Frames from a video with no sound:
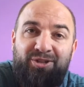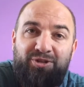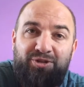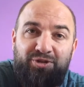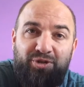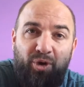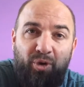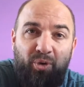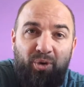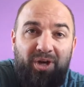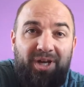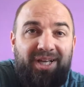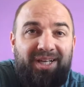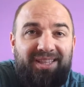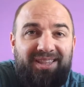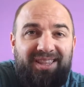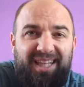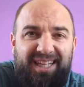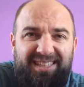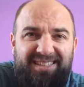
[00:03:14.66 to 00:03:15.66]
So
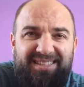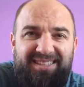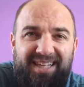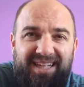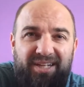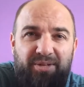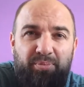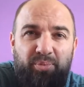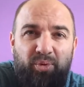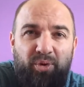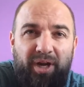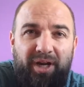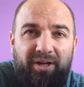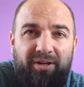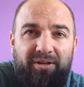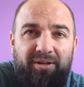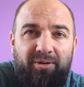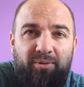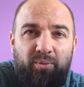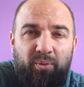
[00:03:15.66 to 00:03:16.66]
let's say a
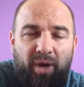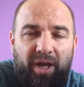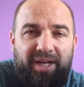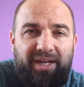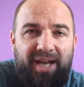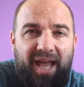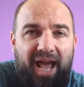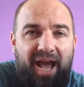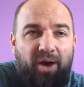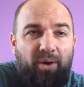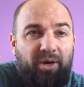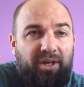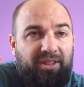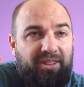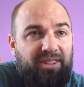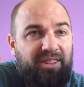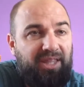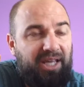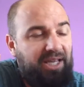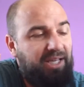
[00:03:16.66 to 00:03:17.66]
prayer right now
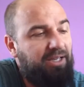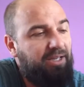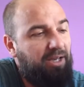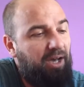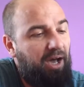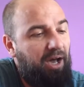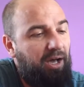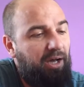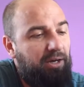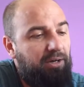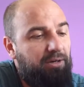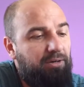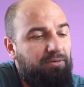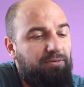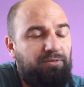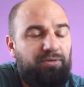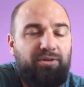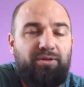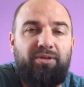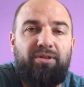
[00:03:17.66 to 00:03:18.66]
and thank God
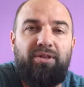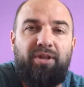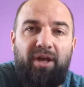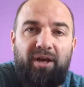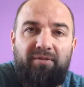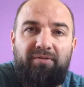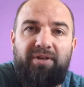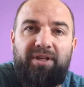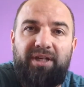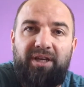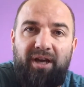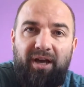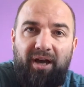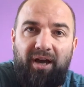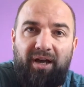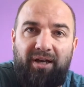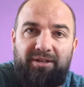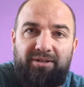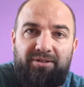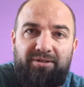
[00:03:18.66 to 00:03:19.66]
for loving
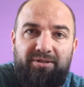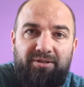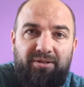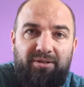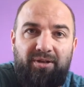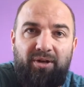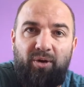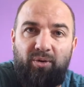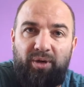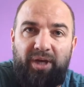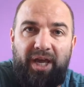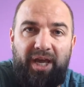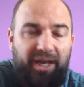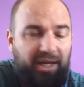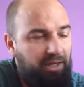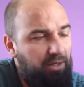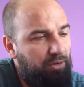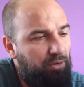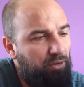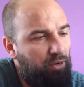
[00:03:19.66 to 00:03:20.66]
us,
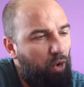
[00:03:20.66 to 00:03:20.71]
okay?